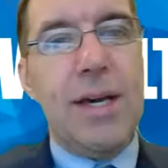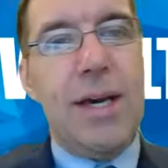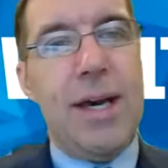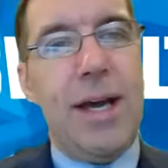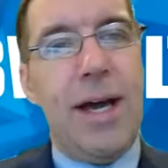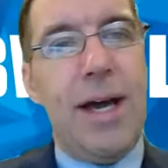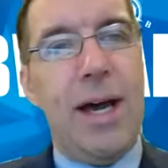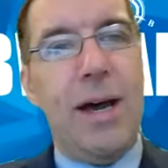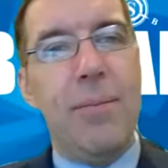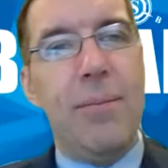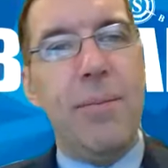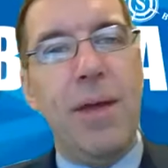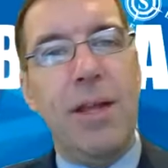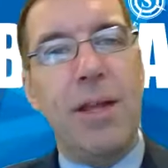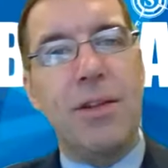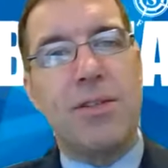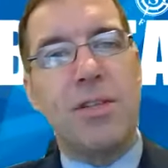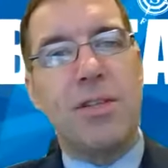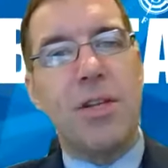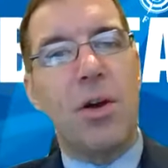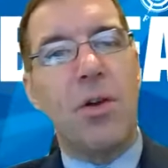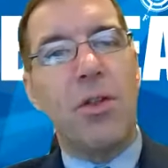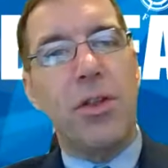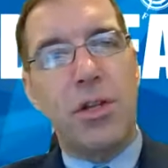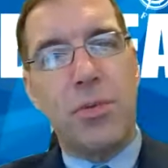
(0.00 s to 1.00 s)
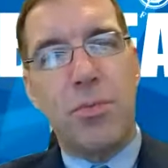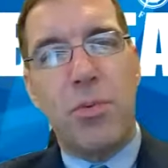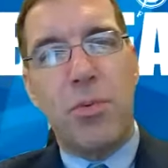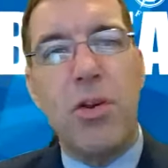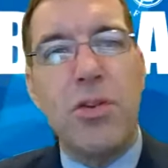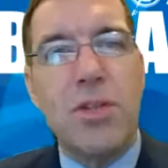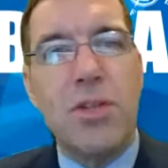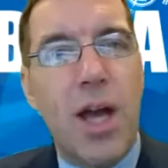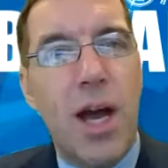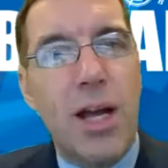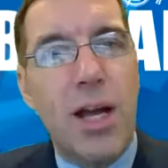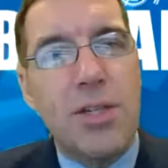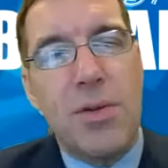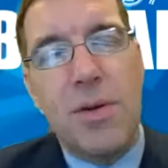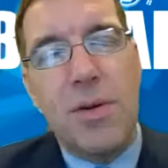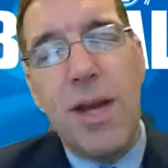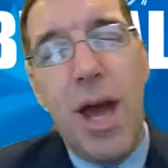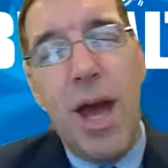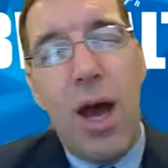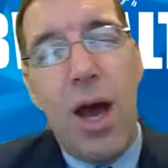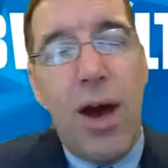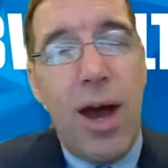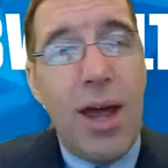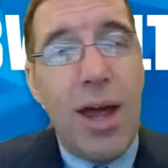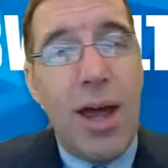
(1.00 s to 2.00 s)
Um, and so there's pros and cons to it.
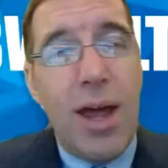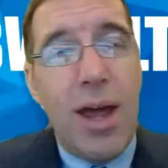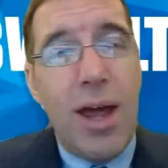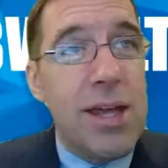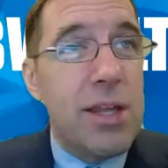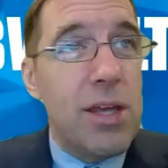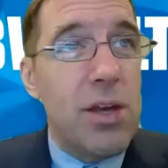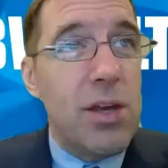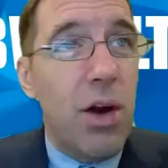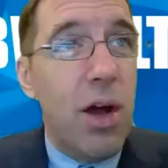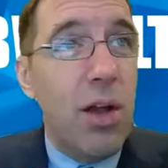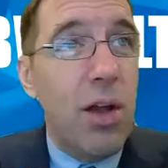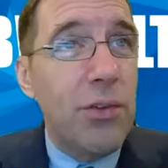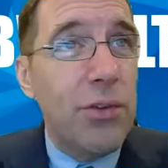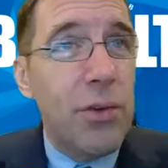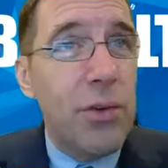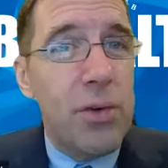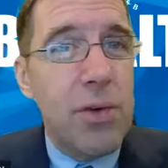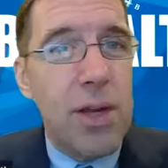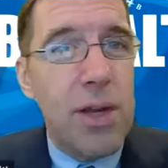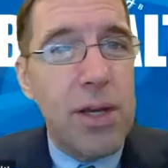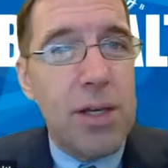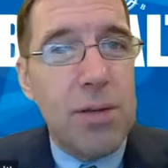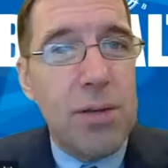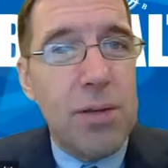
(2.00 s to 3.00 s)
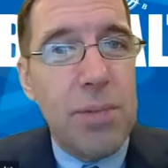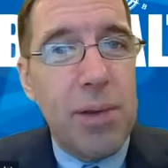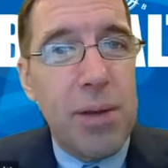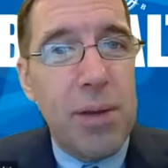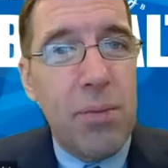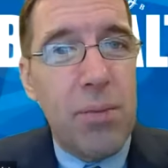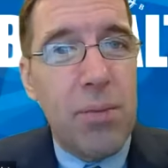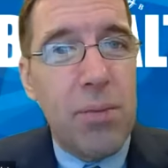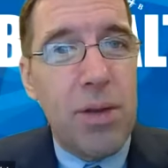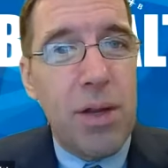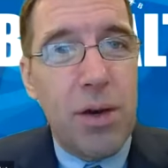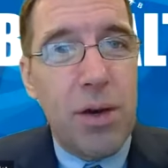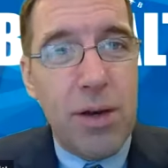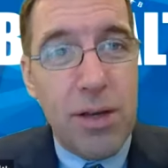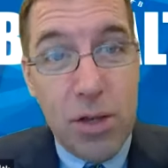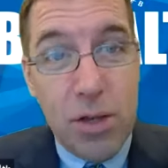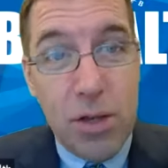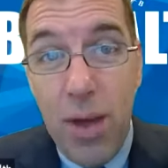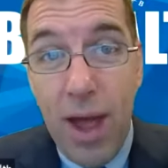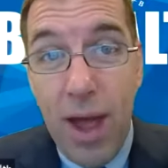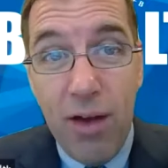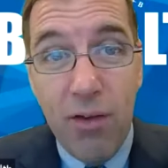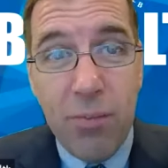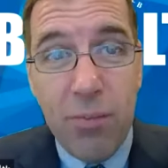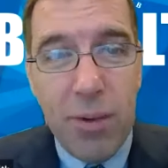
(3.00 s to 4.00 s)
Now, I think that you also need to be, you know, you
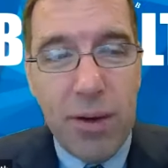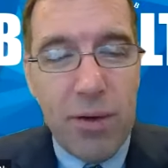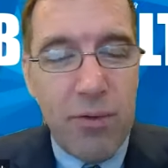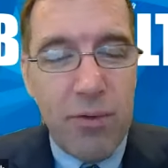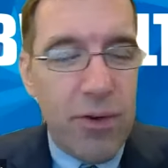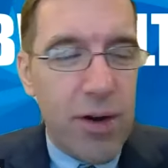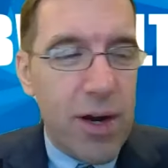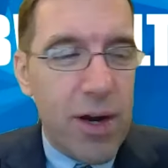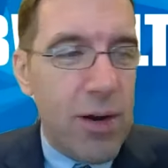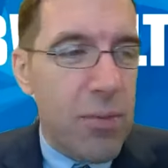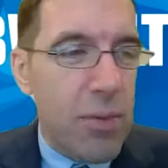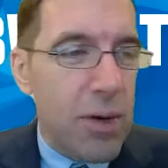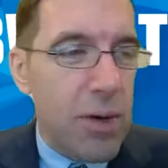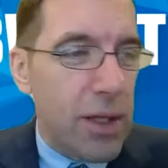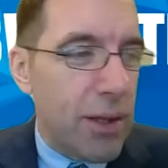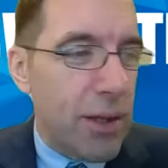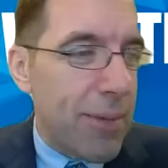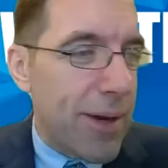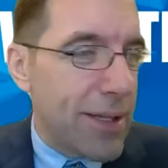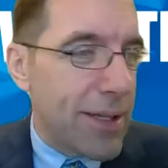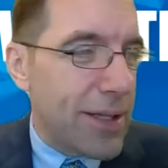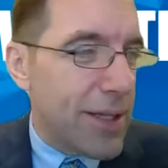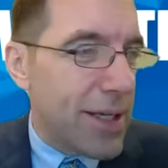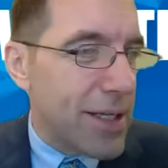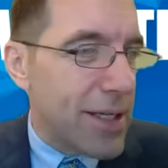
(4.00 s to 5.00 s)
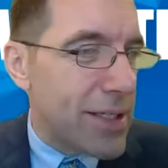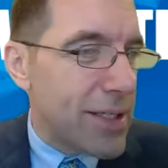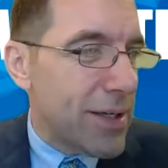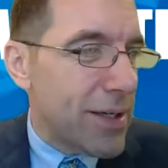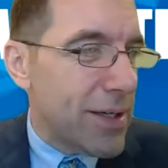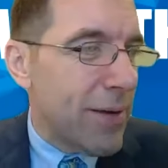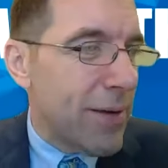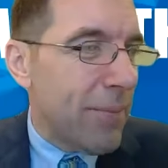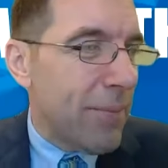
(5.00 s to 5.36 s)
have been very real about this.